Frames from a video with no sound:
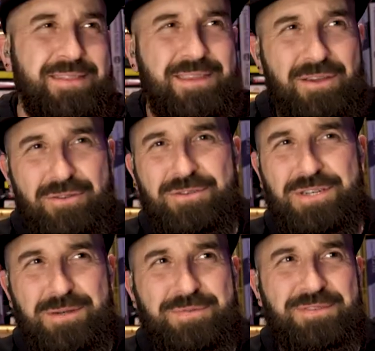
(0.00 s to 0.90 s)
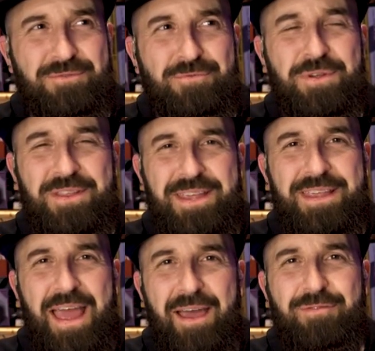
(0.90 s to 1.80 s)
dealerships really
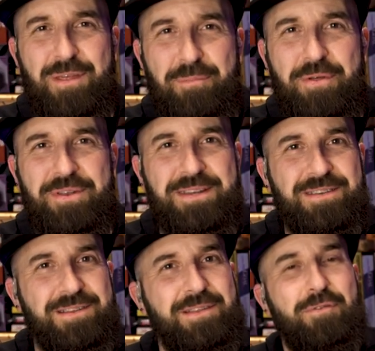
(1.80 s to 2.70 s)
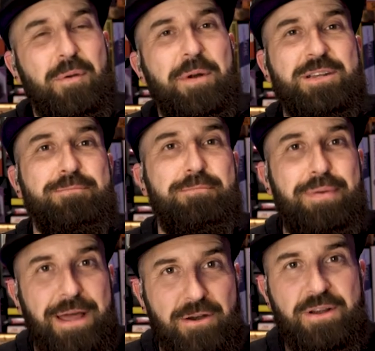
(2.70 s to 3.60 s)
have the ability to deliver a much
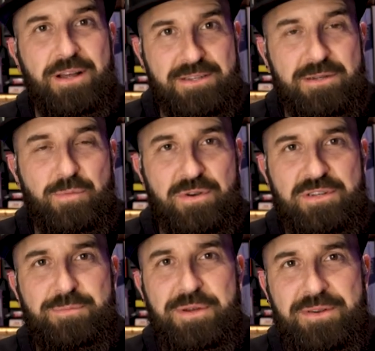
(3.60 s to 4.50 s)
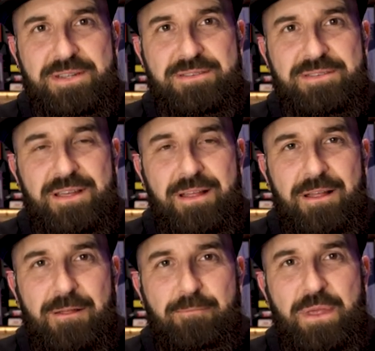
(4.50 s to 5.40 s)
better customer experience
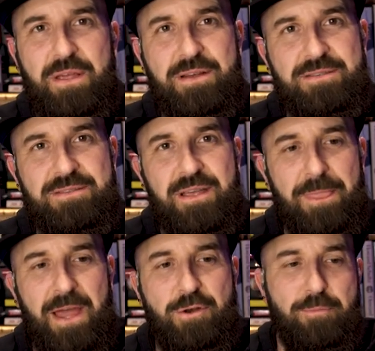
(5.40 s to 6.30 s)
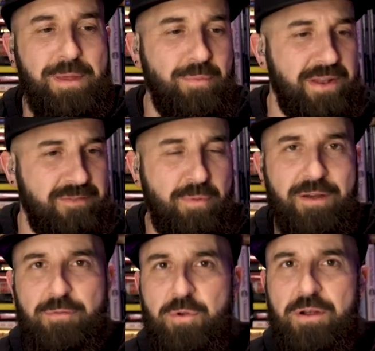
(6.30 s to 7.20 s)
because I know people that have
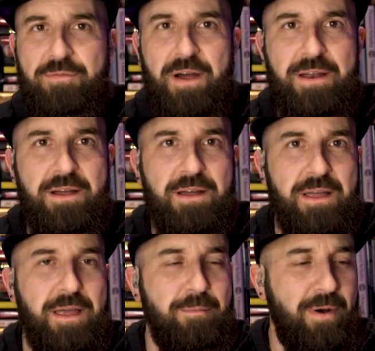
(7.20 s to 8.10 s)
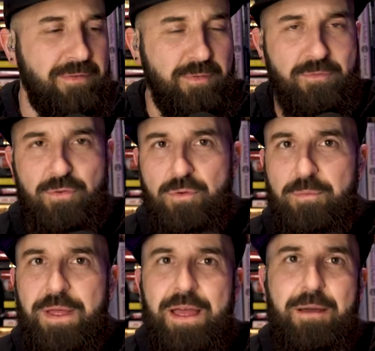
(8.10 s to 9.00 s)
bought from Carvana and bought from
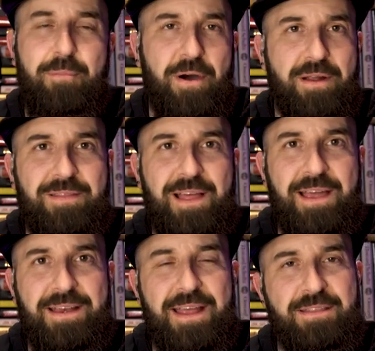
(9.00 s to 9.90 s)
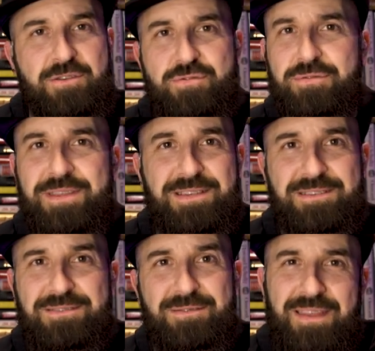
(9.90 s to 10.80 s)
Vroom and bought online. And the truth
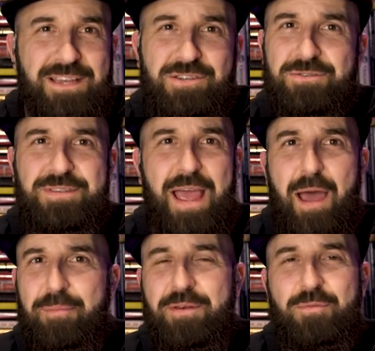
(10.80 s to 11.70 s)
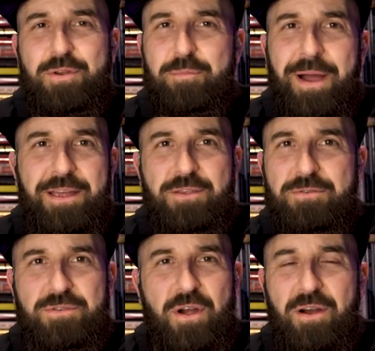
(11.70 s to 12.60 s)
is, issues happen when you buy a
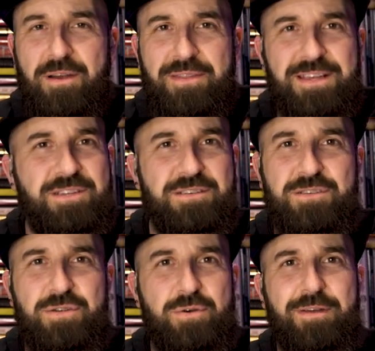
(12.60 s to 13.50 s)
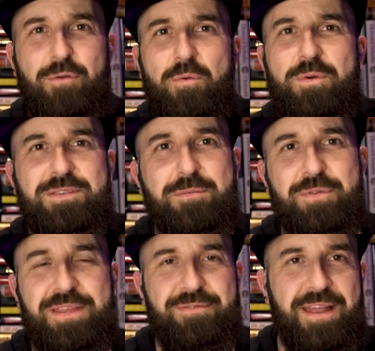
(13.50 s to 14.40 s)
used car. They just do. Everyone wants to
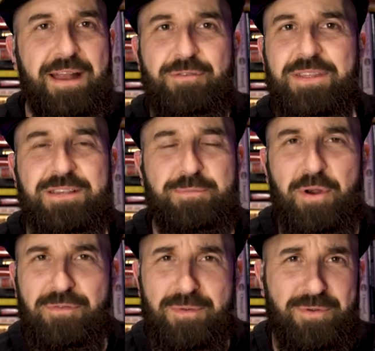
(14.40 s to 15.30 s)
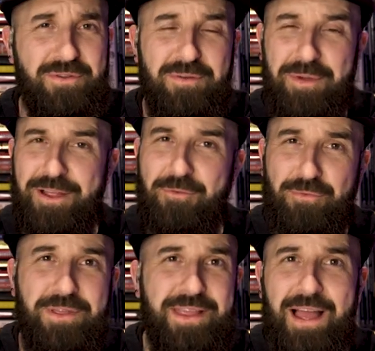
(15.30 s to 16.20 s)
believe that everything's perfect, but you can buy a
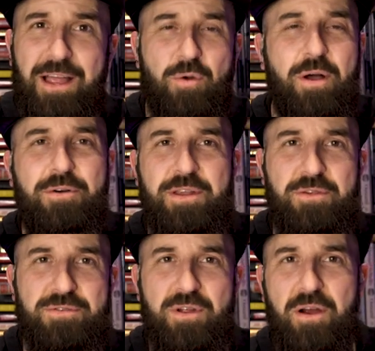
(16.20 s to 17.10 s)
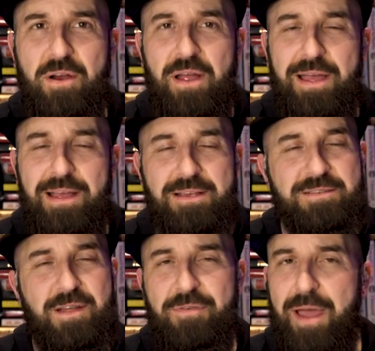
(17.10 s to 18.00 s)
really high quality used car. Stuff